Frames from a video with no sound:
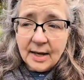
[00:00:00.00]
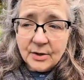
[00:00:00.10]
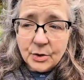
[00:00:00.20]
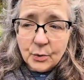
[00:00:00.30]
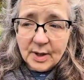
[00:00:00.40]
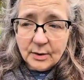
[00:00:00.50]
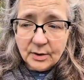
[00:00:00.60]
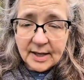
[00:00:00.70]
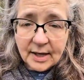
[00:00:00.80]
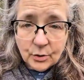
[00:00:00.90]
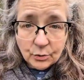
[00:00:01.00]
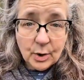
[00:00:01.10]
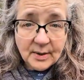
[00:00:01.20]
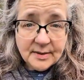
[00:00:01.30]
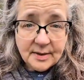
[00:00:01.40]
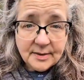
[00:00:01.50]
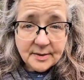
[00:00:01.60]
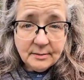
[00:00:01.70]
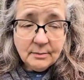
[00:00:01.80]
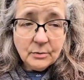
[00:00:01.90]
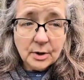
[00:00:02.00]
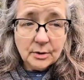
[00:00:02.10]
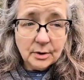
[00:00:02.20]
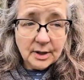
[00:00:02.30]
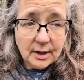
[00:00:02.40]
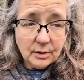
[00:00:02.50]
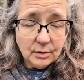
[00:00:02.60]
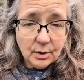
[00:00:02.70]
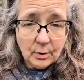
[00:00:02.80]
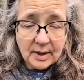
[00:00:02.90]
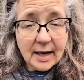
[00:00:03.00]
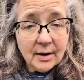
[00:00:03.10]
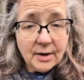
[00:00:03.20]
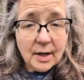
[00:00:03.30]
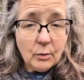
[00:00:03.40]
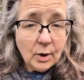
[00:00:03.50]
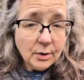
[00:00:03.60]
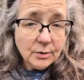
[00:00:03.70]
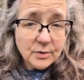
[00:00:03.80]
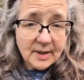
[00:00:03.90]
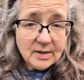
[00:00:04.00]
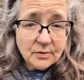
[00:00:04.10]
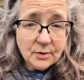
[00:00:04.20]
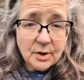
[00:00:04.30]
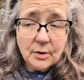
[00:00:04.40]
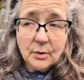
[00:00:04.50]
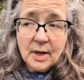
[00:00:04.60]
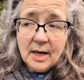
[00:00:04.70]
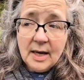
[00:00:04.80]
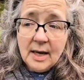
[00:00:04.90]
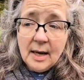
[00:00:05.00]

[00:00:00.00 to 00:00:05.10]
and you can look at your growing season. You can look at your growing area, what grows best for you.